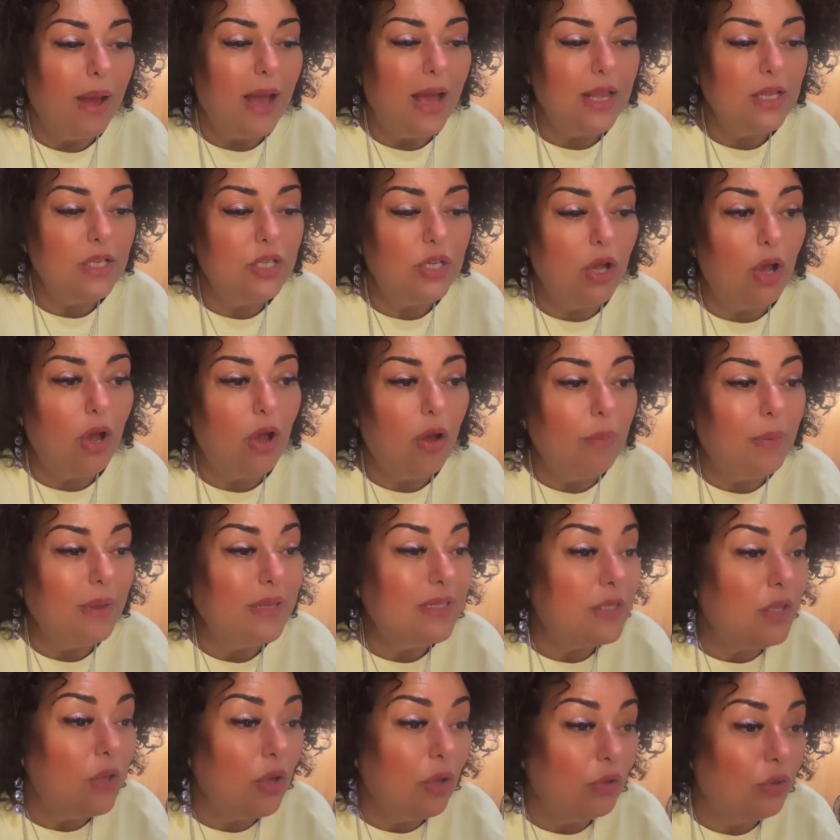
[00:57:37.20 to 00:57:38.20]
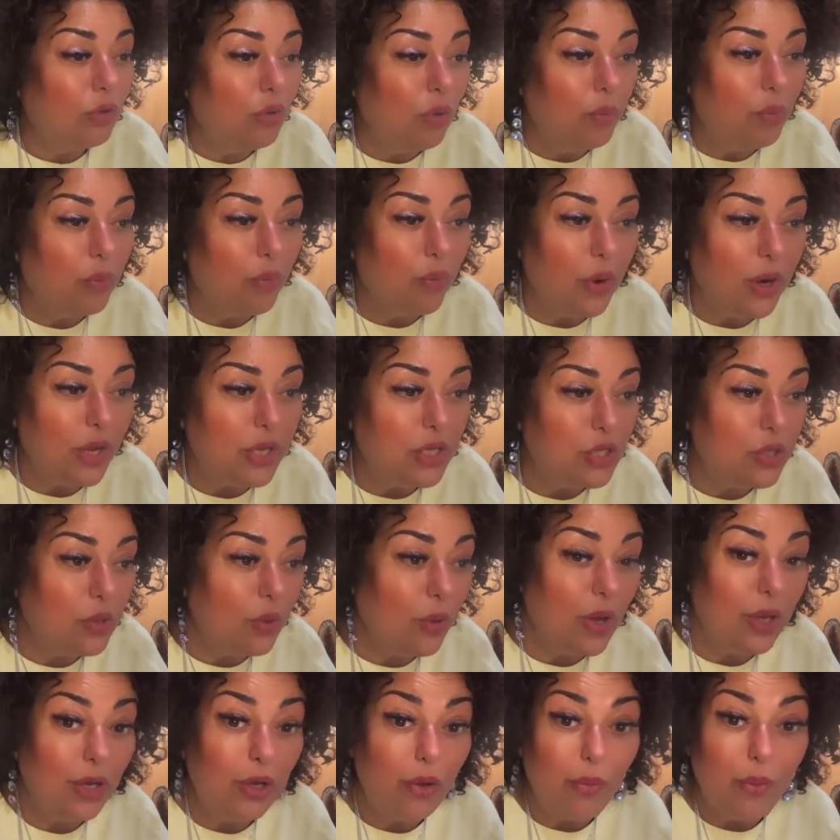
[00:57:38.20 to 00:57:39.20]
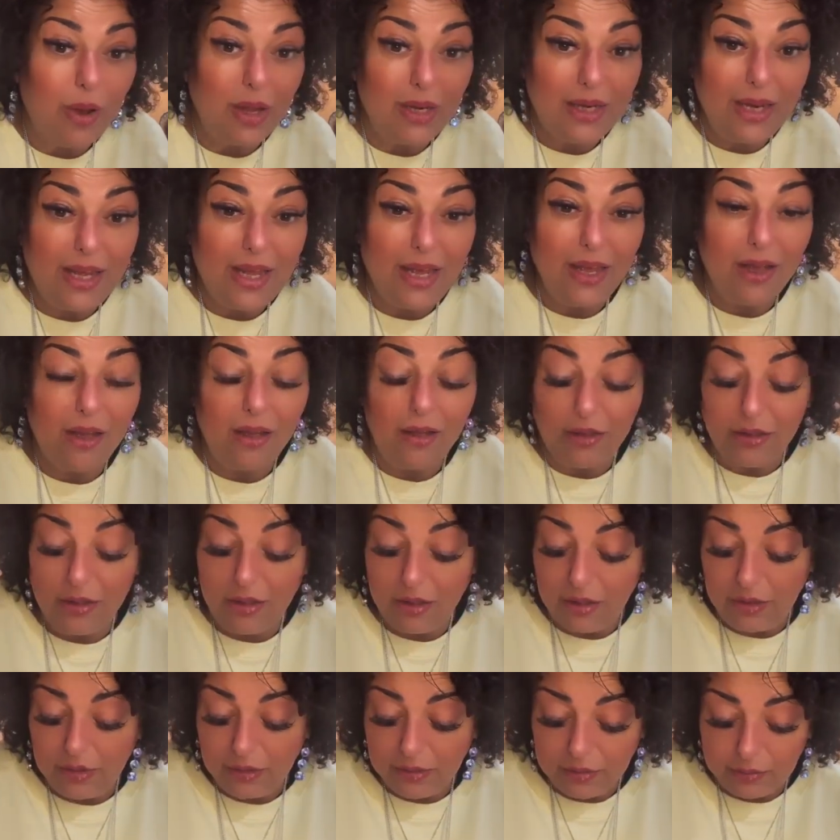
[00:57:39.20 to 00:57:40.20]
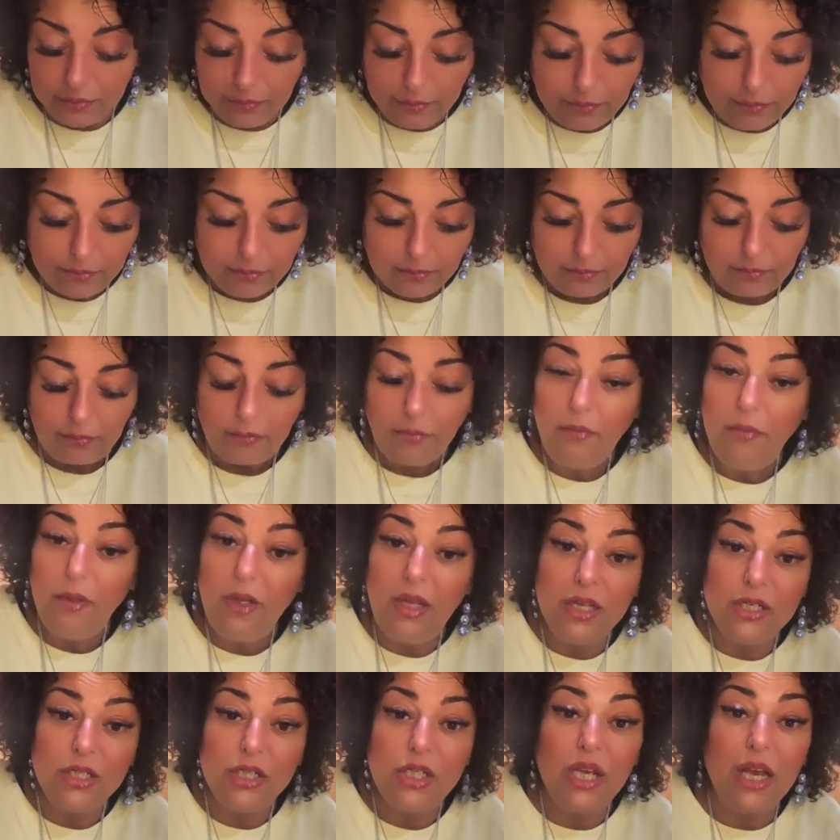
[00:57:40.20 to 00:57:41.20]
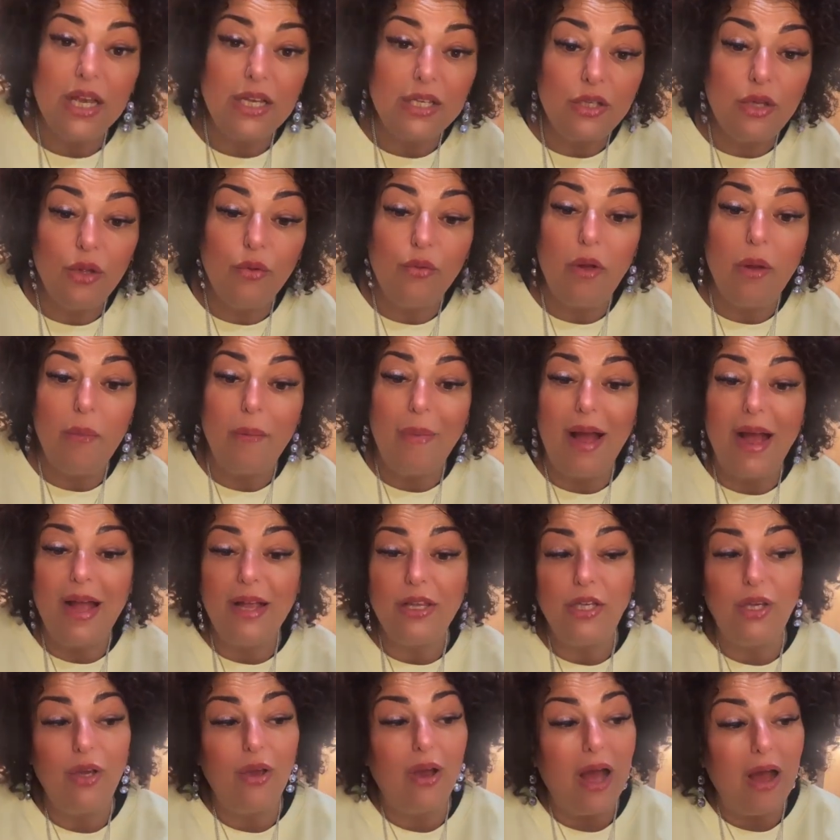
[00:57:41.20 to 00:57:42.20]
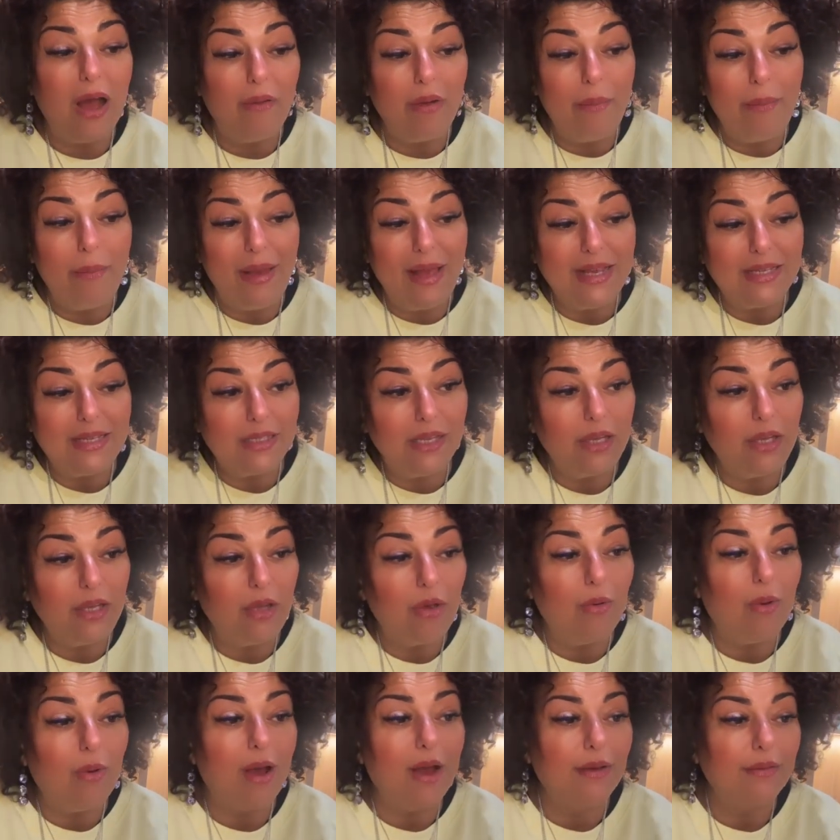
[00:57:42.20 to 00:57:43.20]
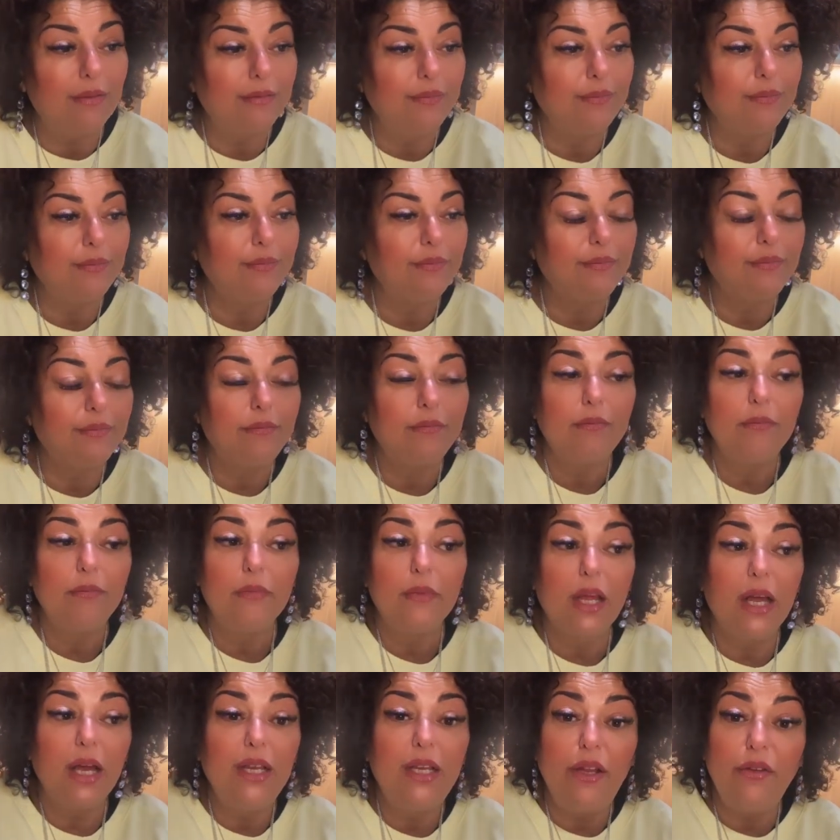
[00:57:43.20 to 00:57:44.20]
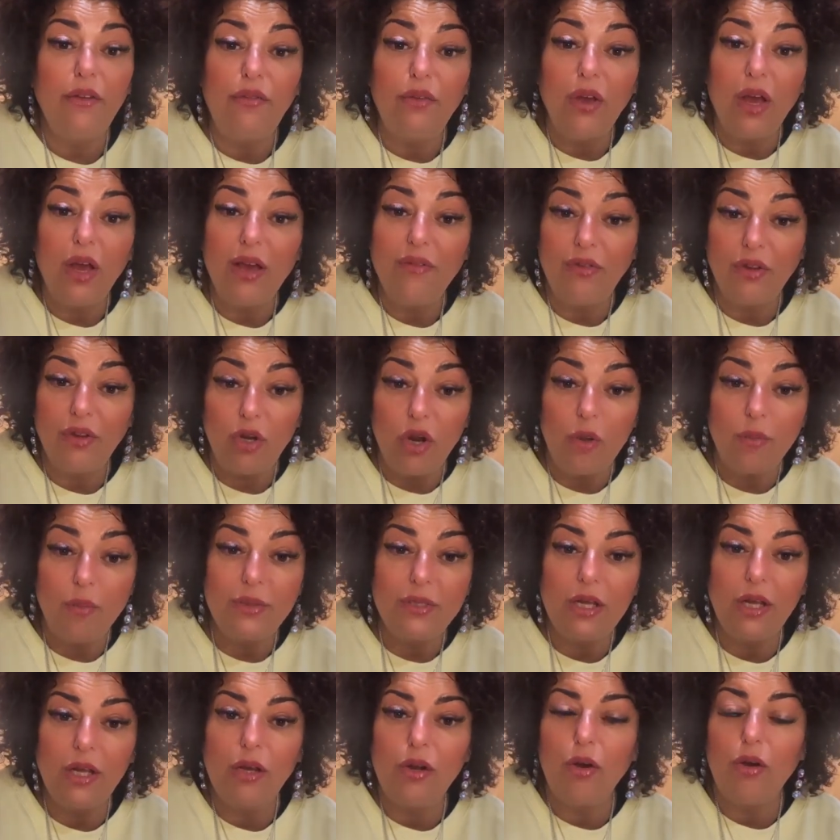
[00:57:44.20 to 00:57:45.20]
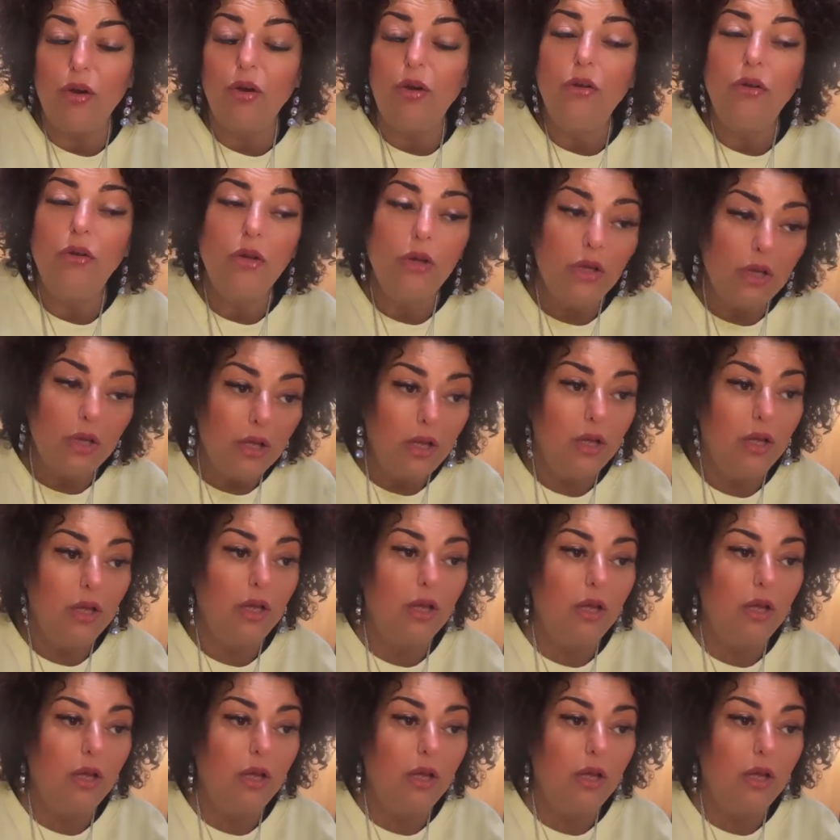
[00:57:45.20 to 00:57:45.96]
My job is not to preach to anyone here. It's just to remind you how amazing you are. And if you have an obstacle,